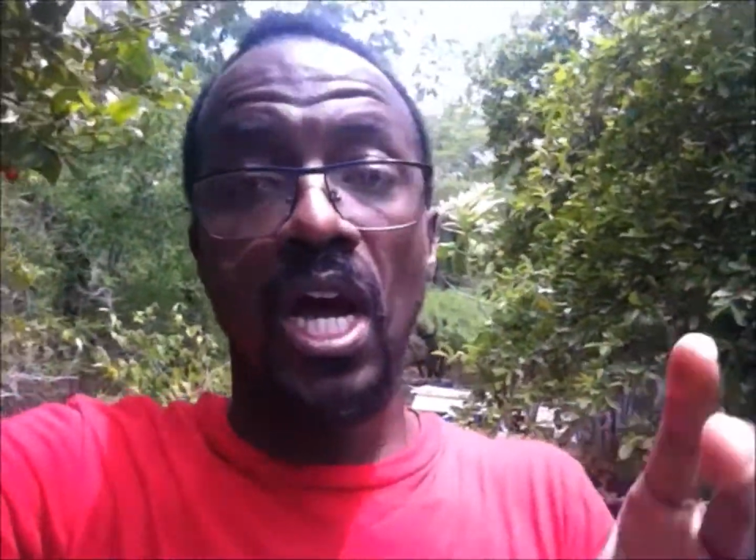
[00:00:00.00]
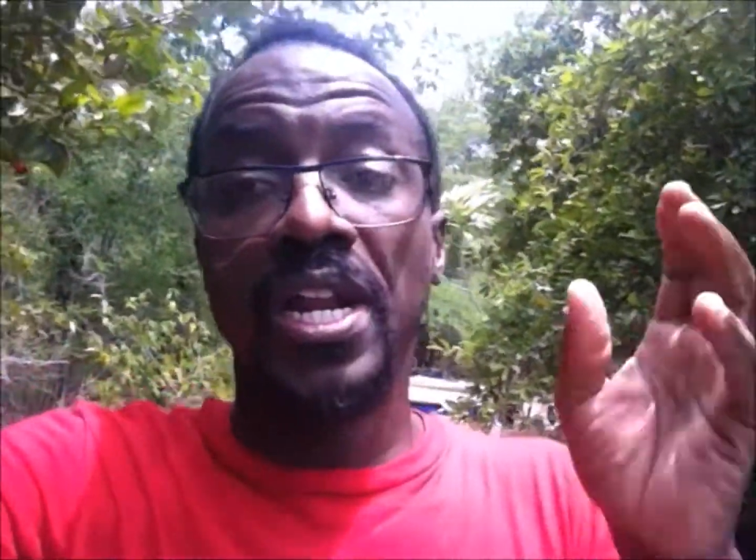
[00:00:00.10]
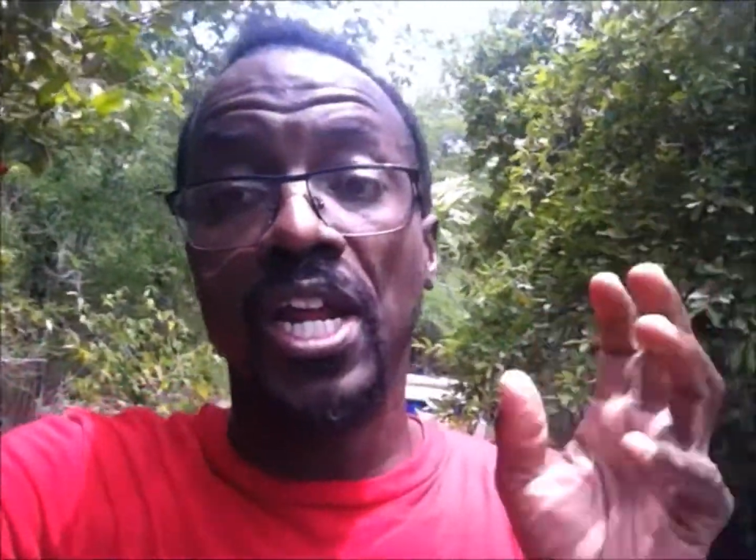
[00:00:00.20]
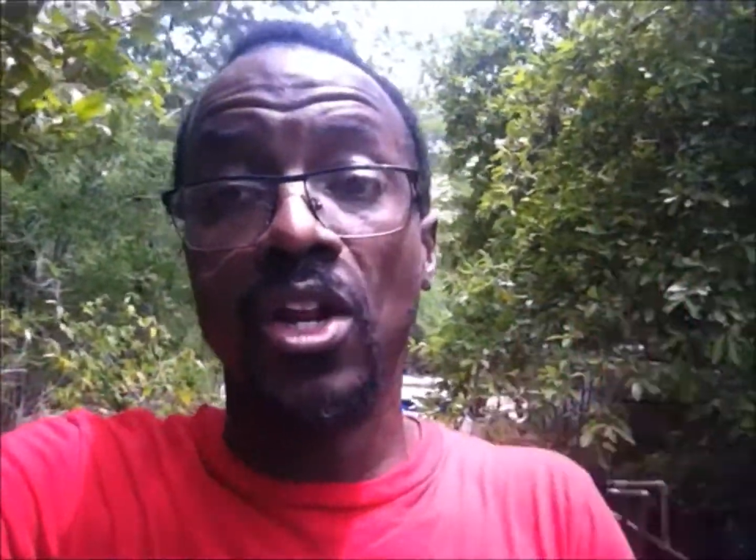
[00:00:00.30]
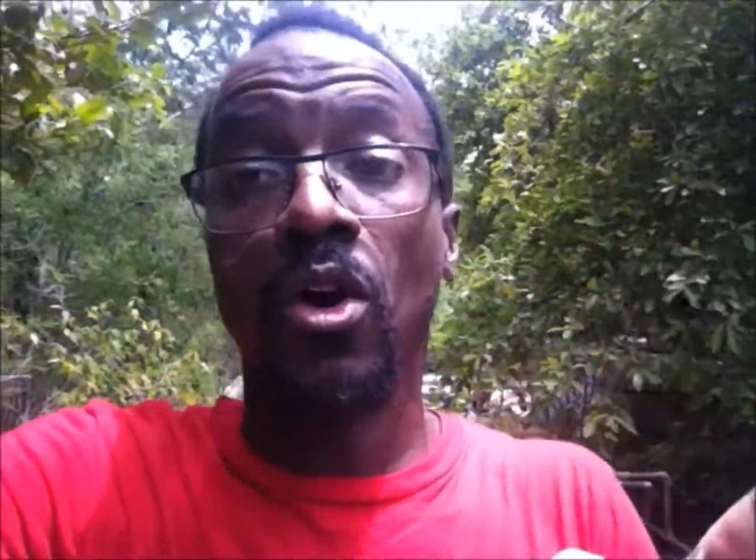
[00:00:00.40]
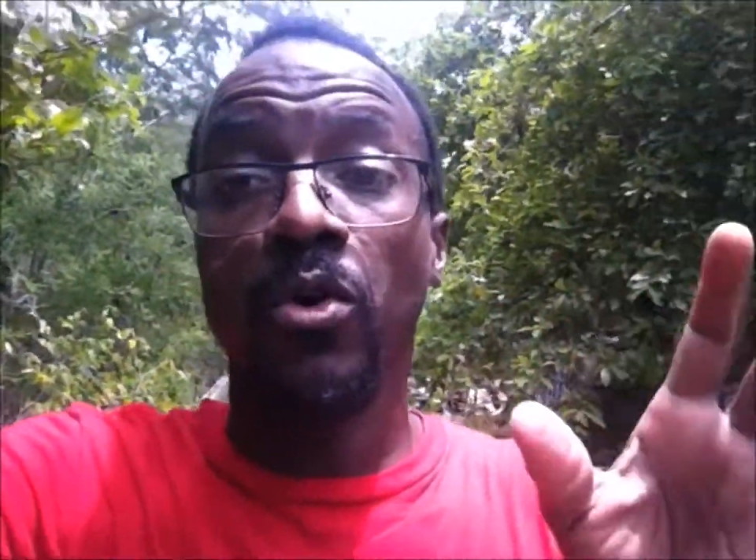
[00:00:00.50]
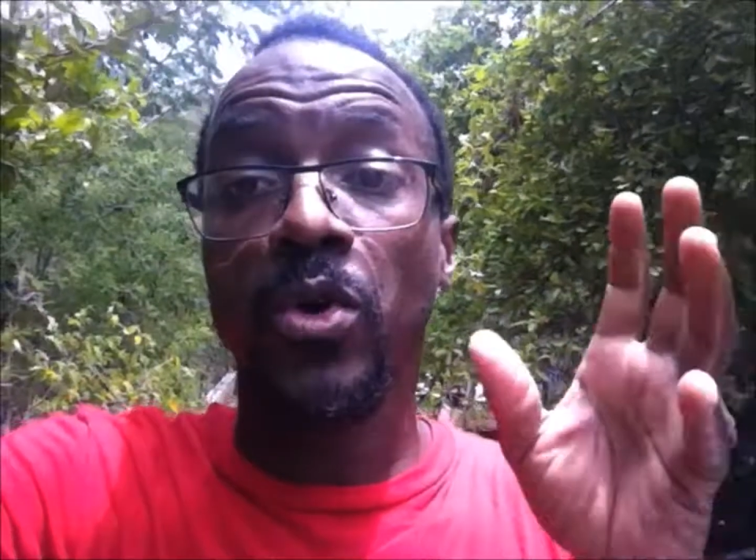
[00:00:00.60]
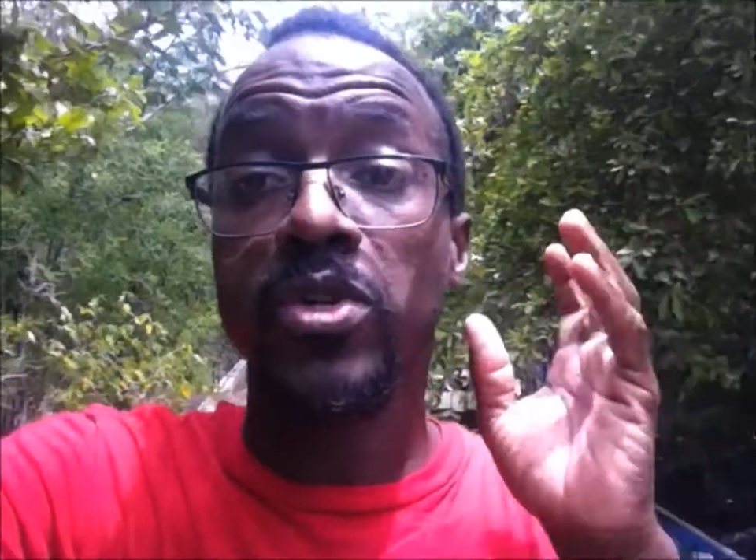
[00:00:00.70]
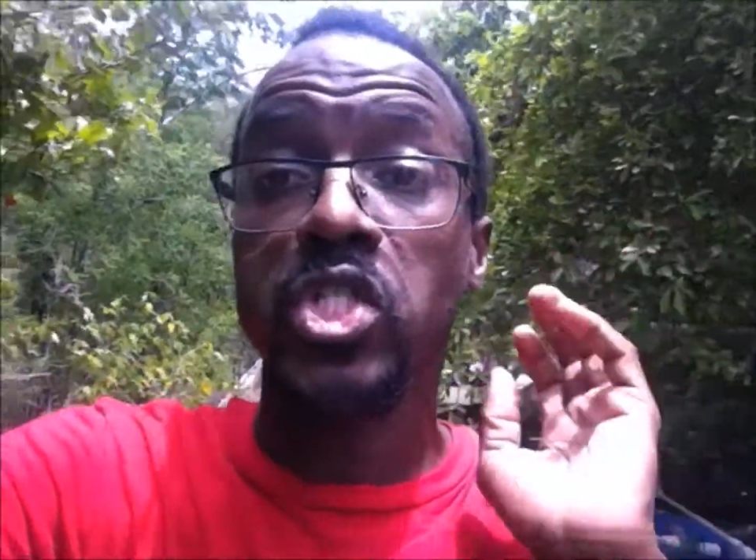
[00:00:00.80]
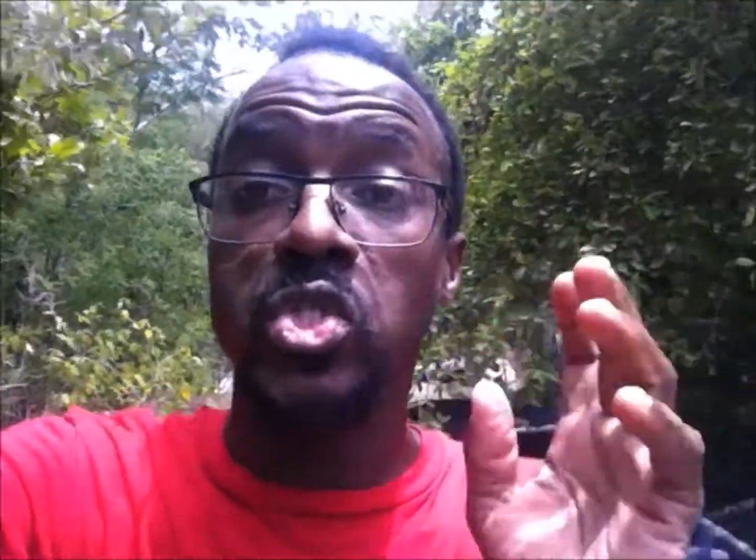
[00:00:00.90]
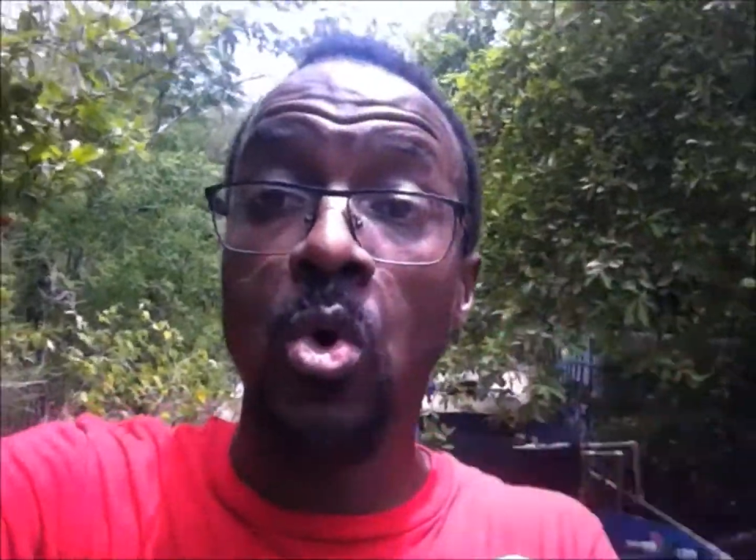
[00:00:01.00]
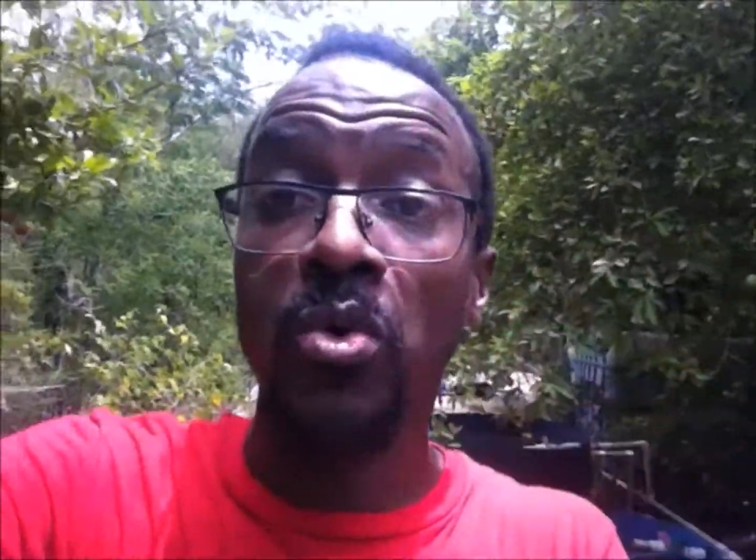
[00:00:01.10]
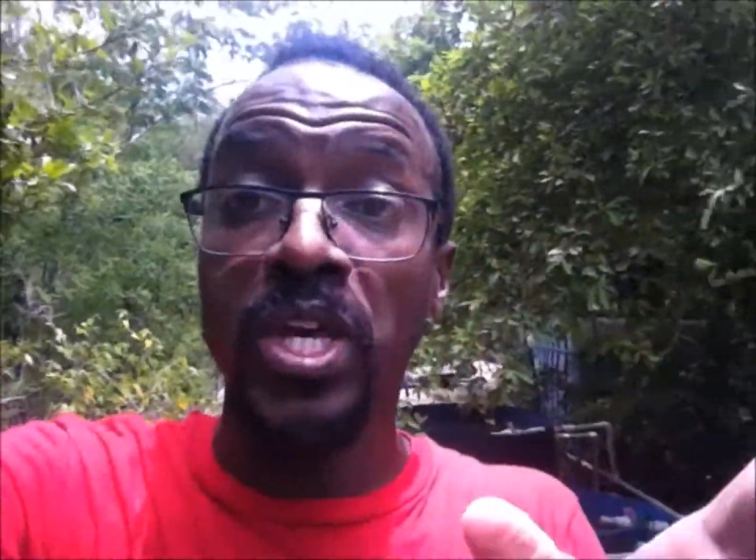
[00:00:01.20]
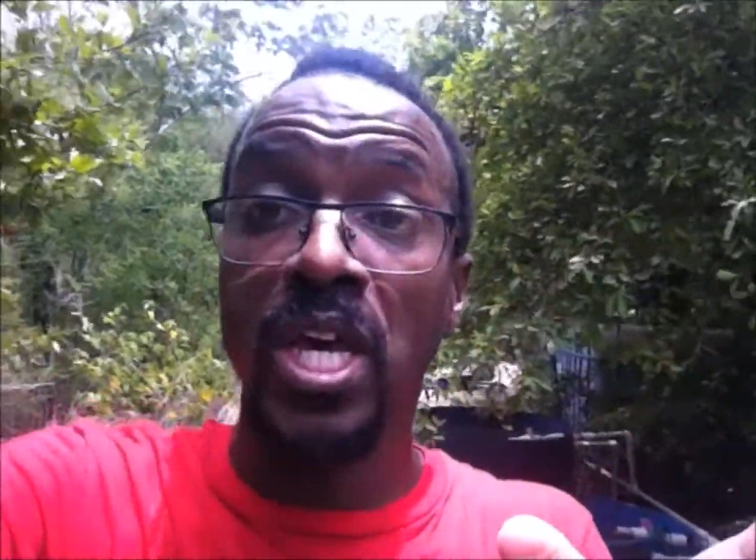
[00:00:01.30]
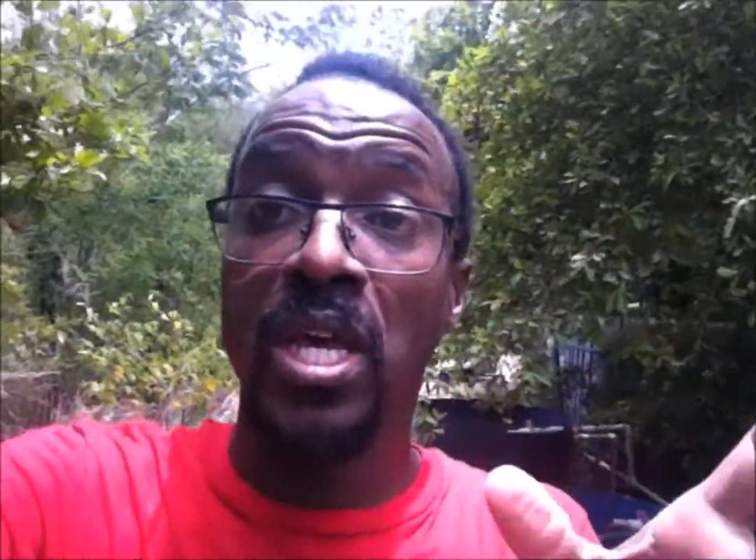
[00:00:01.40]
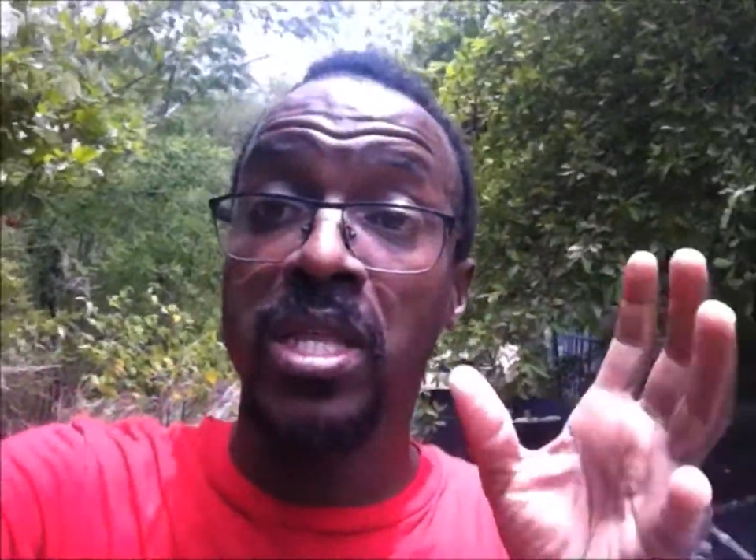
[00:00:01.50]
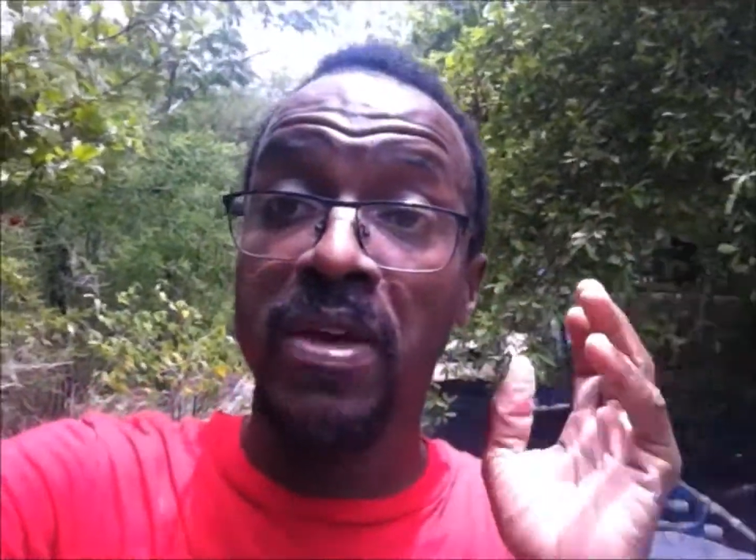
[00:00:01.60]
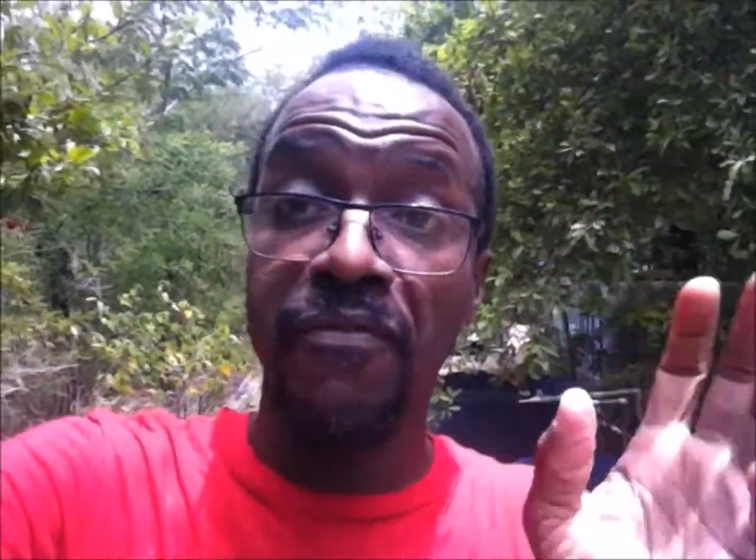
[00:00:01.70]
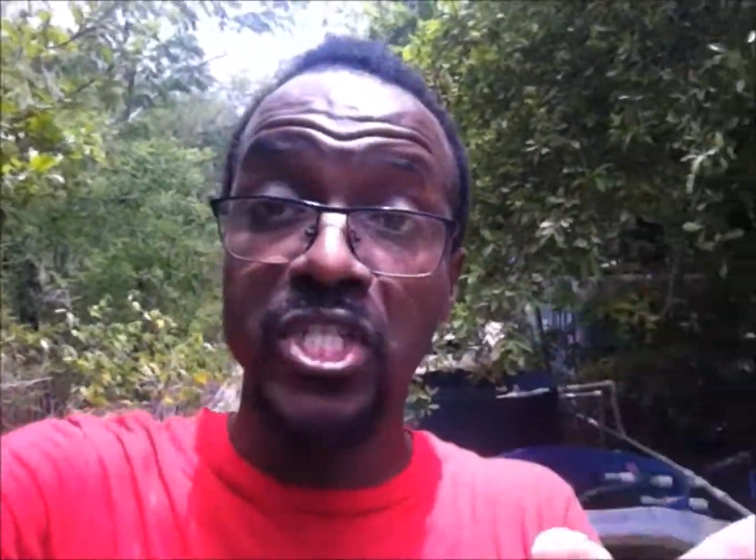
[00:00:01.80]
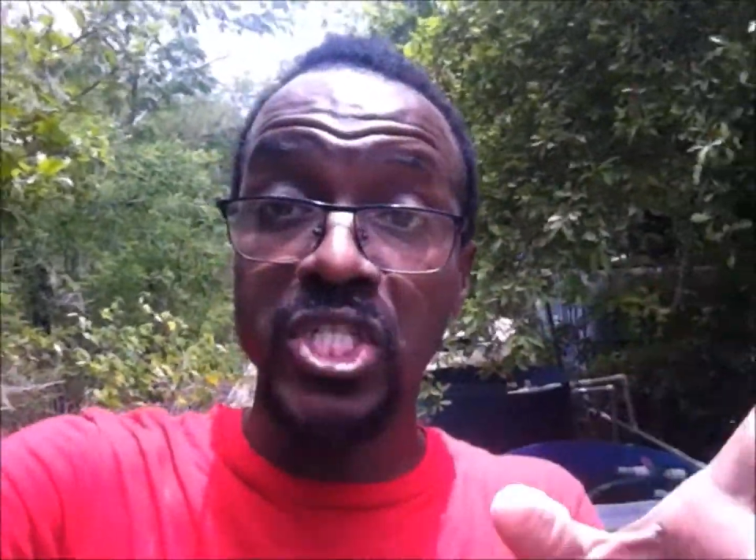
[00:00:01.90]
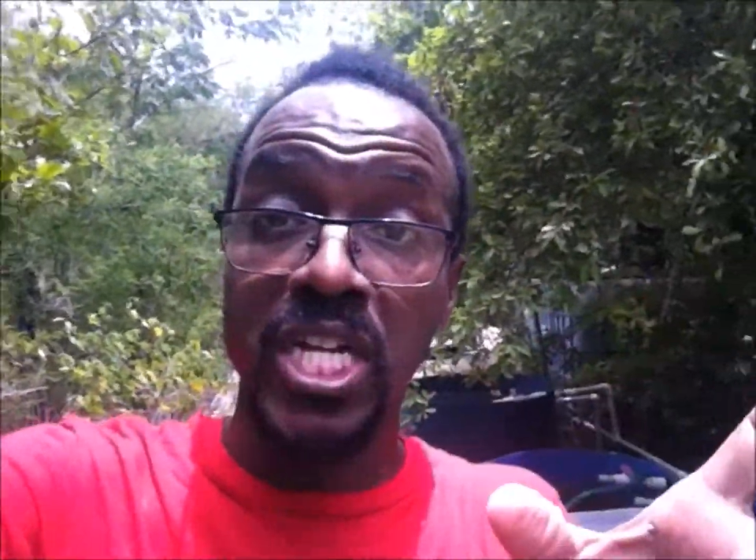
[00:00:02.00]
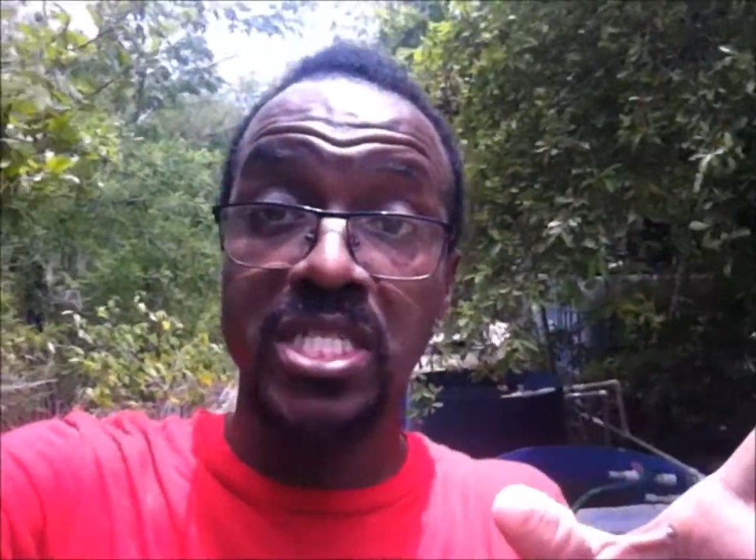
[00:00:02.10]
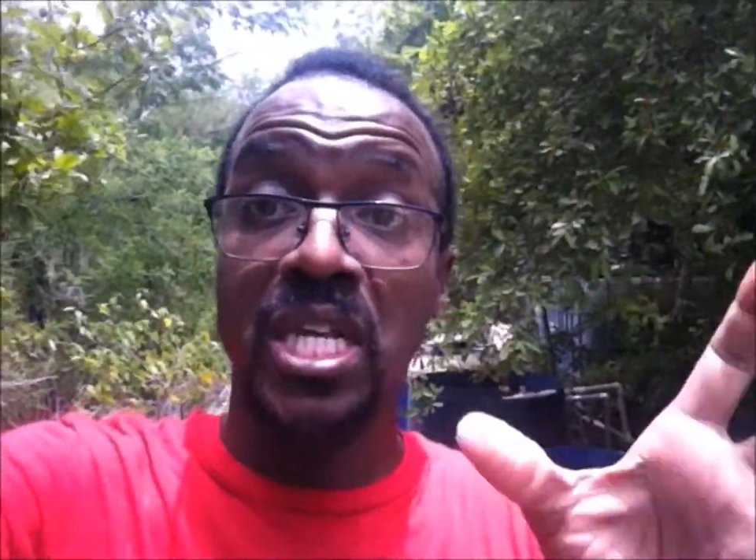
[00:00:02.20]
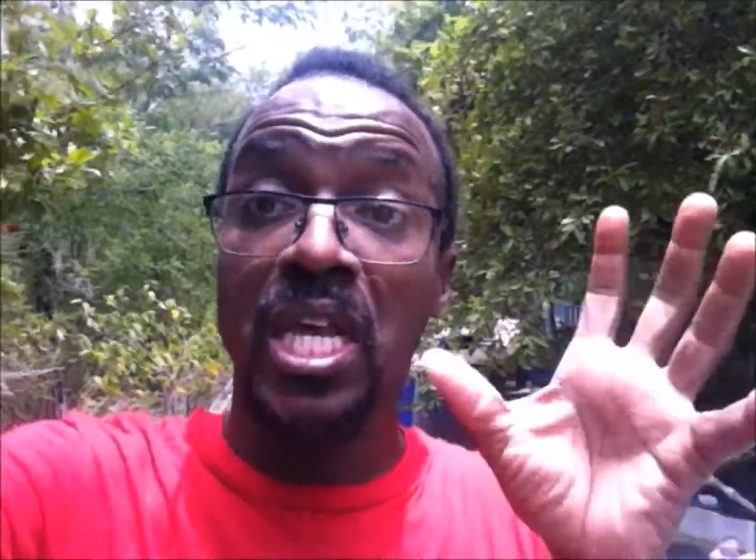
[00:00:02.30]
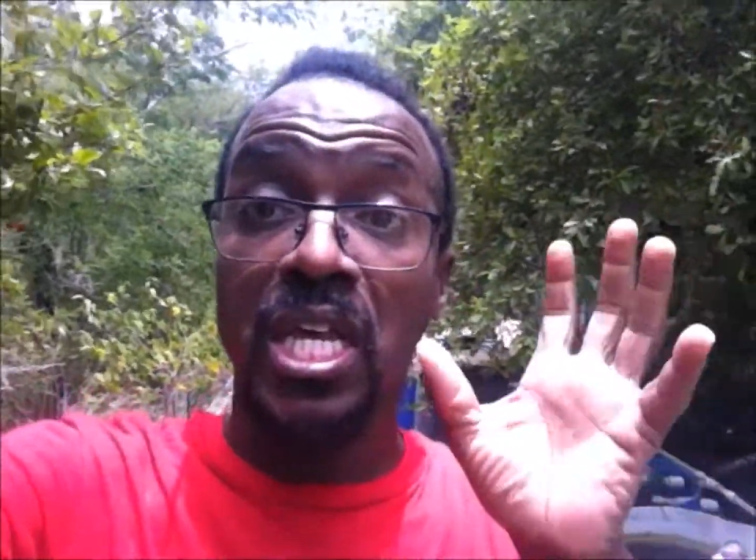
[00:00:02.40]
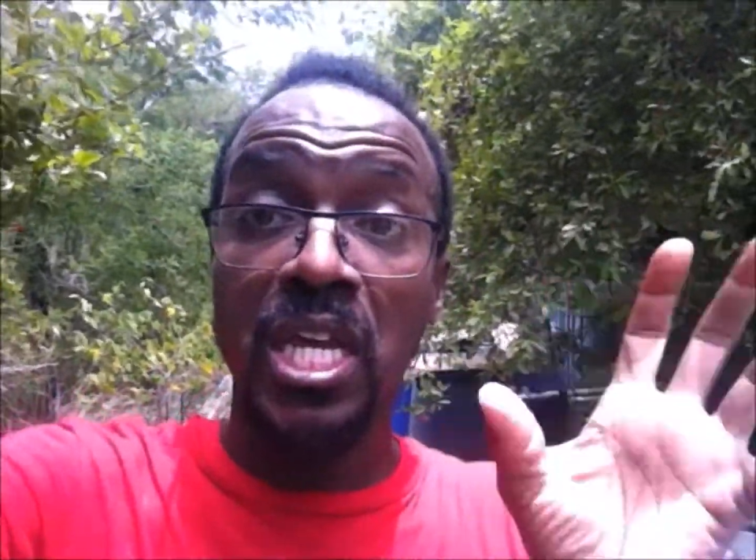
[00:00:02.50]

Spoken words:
and then you will soak the fish nets